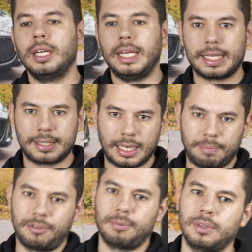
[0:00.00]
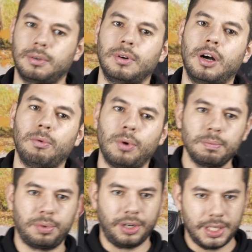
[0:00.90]
except from the
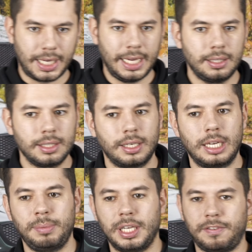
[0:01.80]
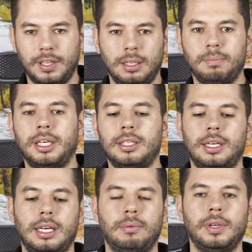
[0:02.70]
1.8 liter NBFL, but
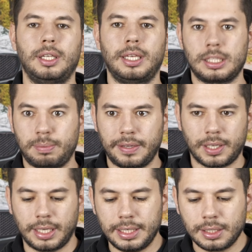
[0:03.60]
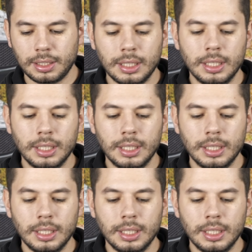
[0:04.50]
I will explain that later.